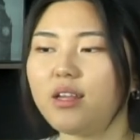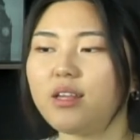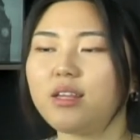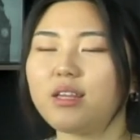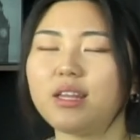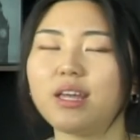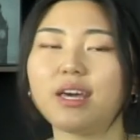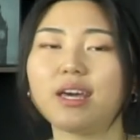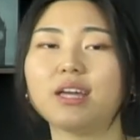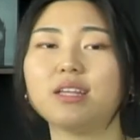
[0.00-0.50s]

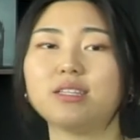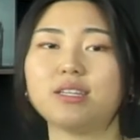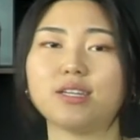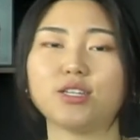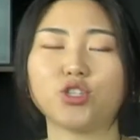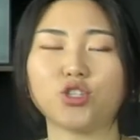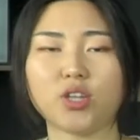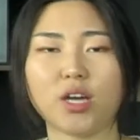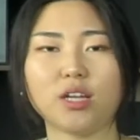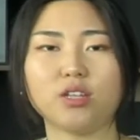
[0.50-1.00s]
ligand
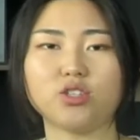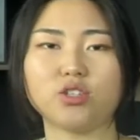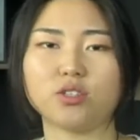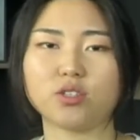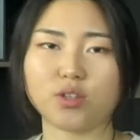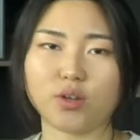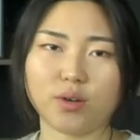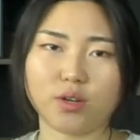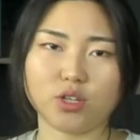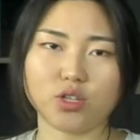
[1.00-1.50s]
exchange is
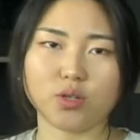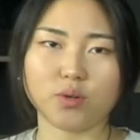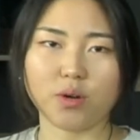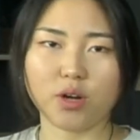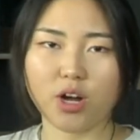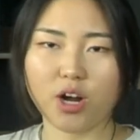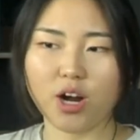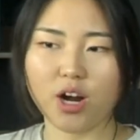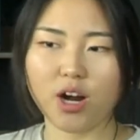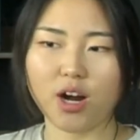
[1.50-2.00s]
going to
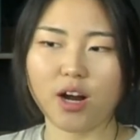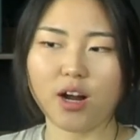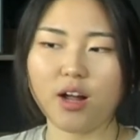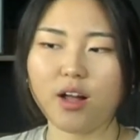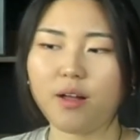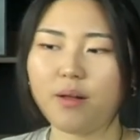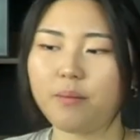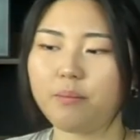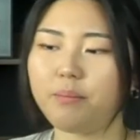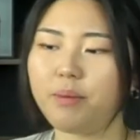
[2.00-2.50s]
occur
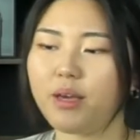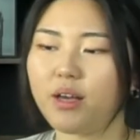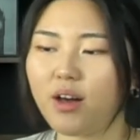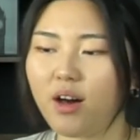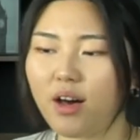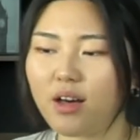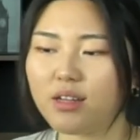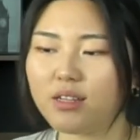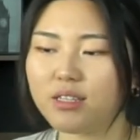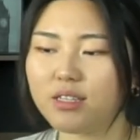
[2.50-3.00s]

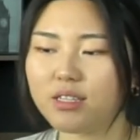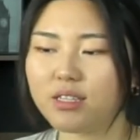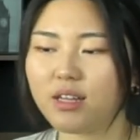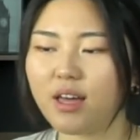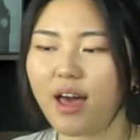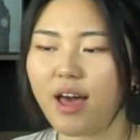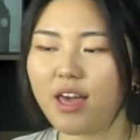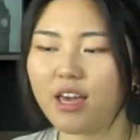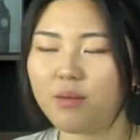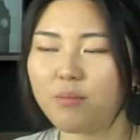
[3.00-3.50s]
because
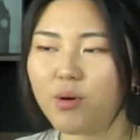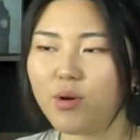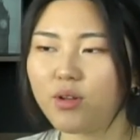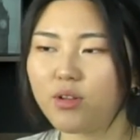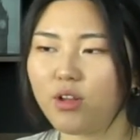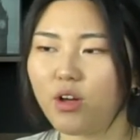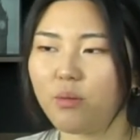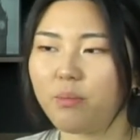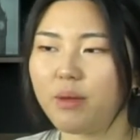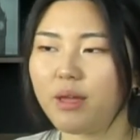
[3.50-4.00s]

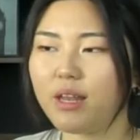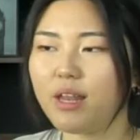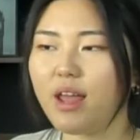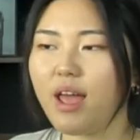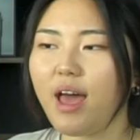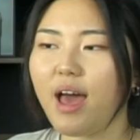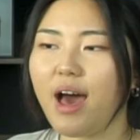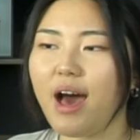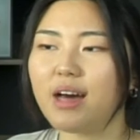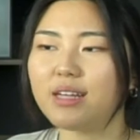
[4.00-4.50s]
hemoglobin
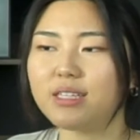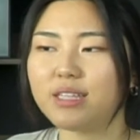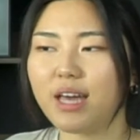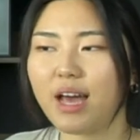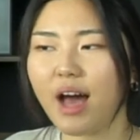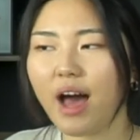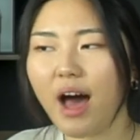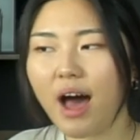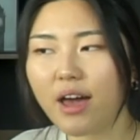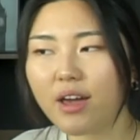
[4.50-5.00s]
has a
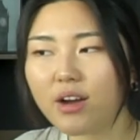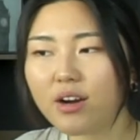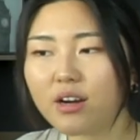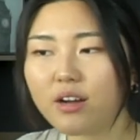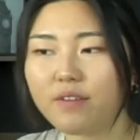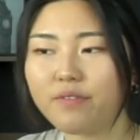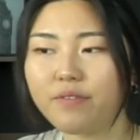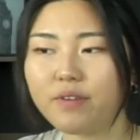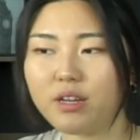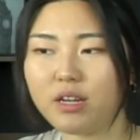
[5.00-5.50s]

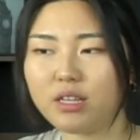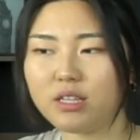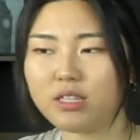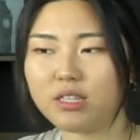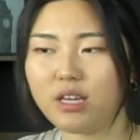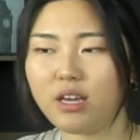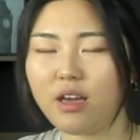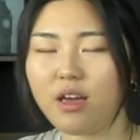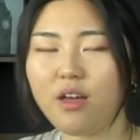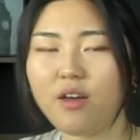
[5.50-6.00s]
higher
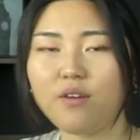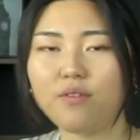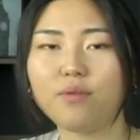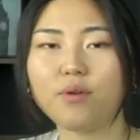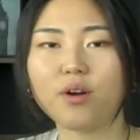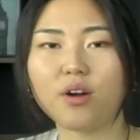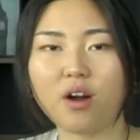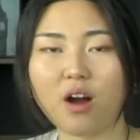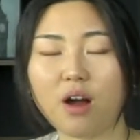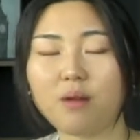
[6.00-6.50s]
affinity
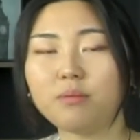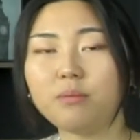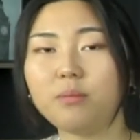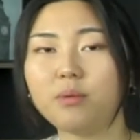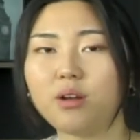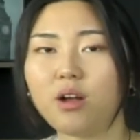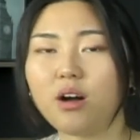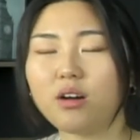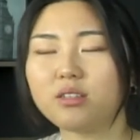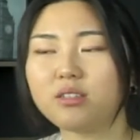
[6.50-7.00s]
for carbon
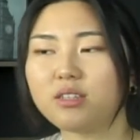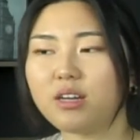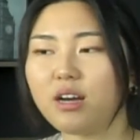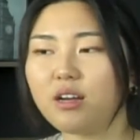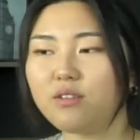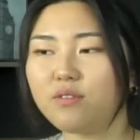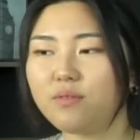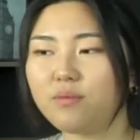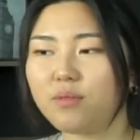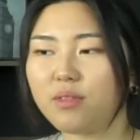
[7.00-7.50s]

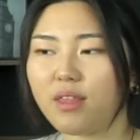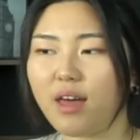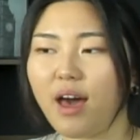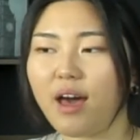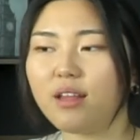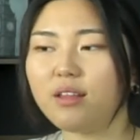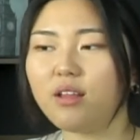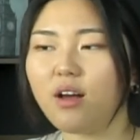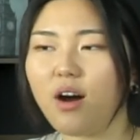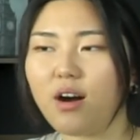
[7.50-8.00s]
monoxide
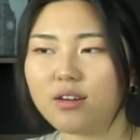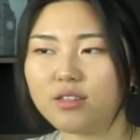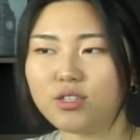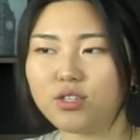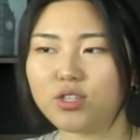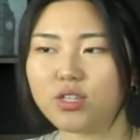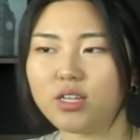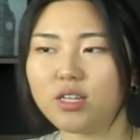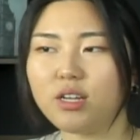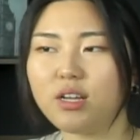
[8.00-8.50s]
than
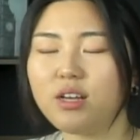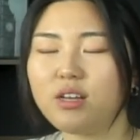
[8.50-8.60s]
oxygen.